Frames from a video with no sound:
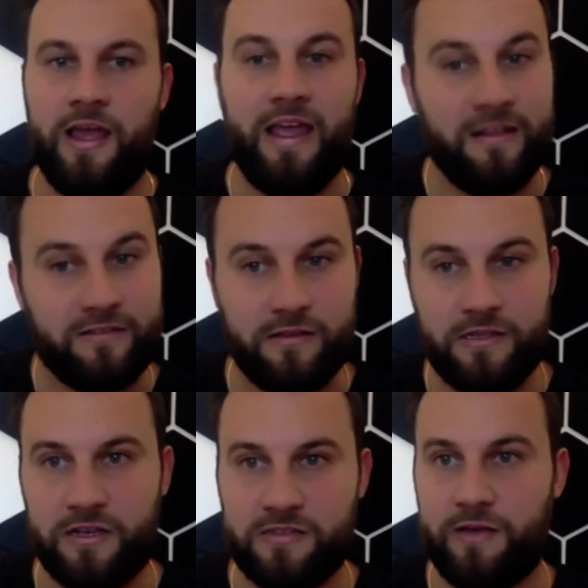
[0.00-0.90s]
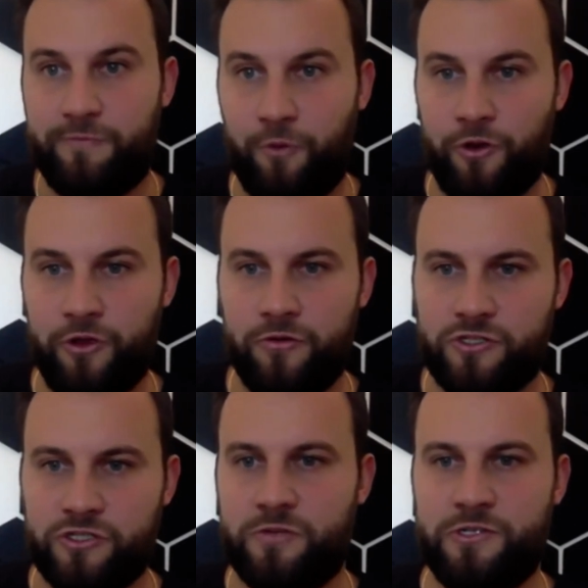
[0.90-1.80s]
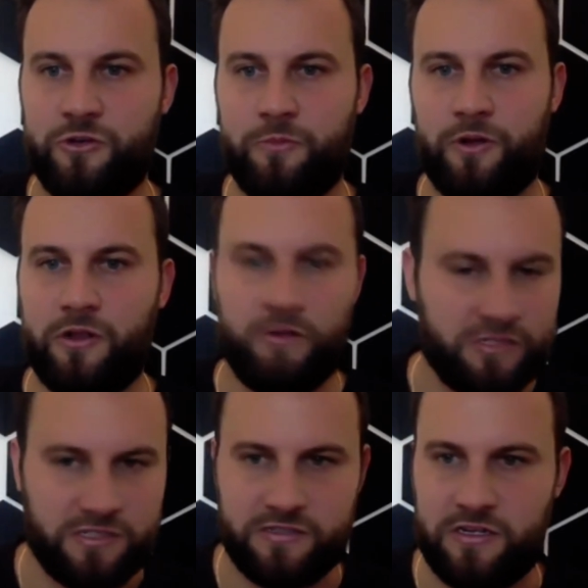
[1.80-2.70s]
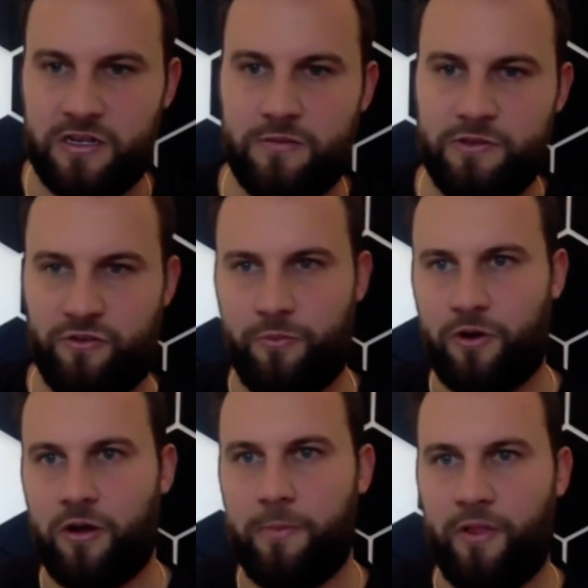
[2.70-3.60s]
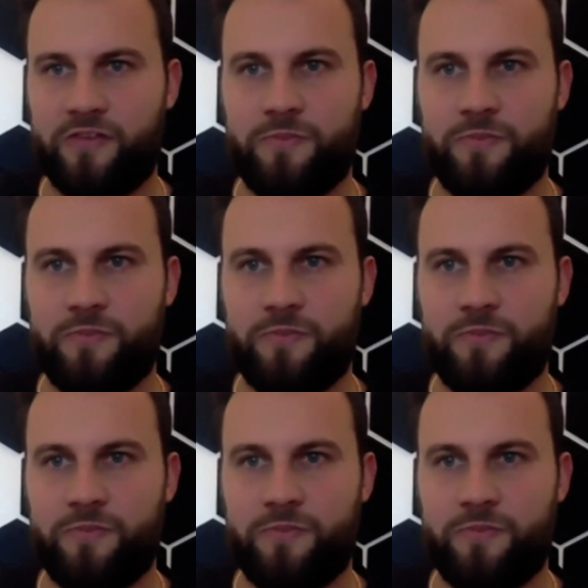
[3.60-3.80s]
Instantly does that for you. Just to be super clear, this doesn't need to be super complex,